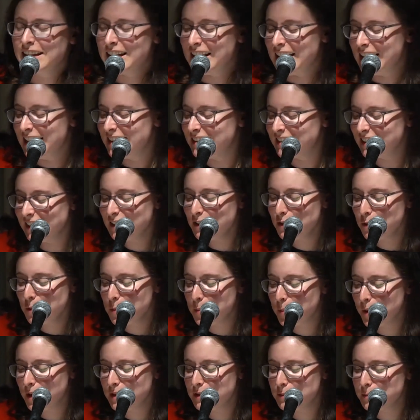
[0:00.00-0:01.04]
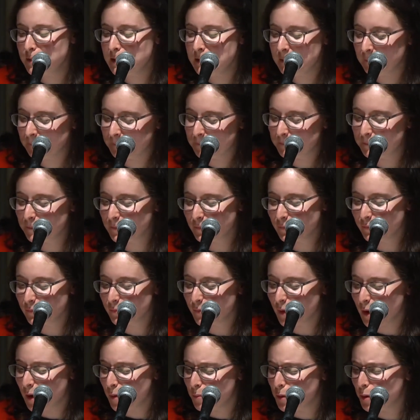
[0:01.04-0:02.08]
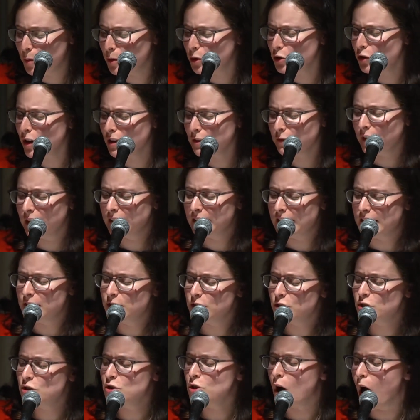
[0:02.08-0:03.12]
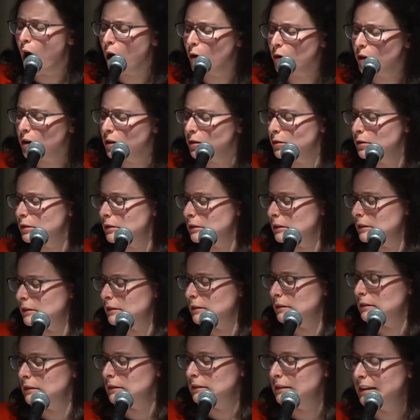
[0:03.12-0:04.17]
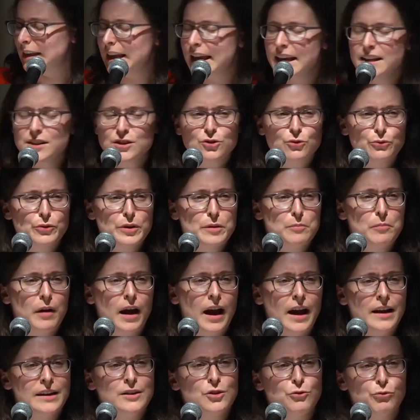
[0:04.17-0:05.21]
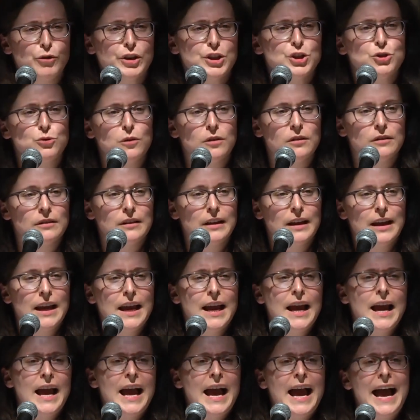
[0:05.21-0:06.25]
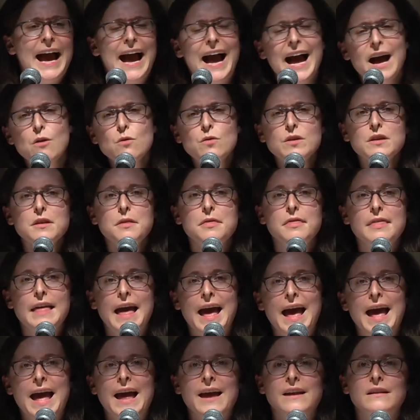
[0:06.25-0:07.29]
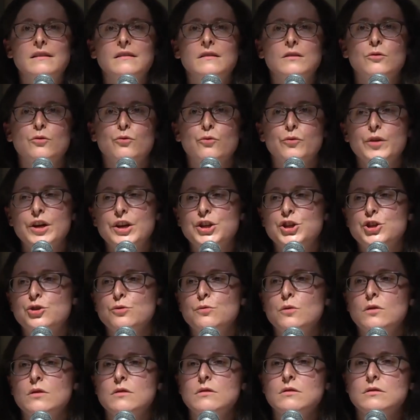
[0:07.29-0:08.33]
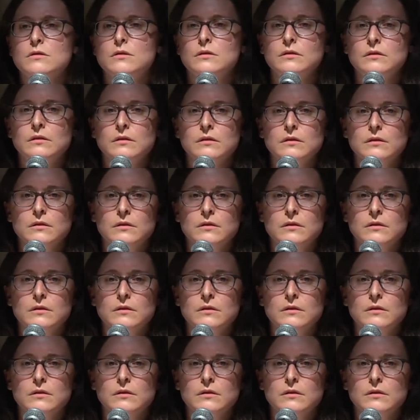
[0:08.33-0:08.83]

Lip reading: He said, you know what bugs me? People are trying to find the history behind a ritual. How did that ritual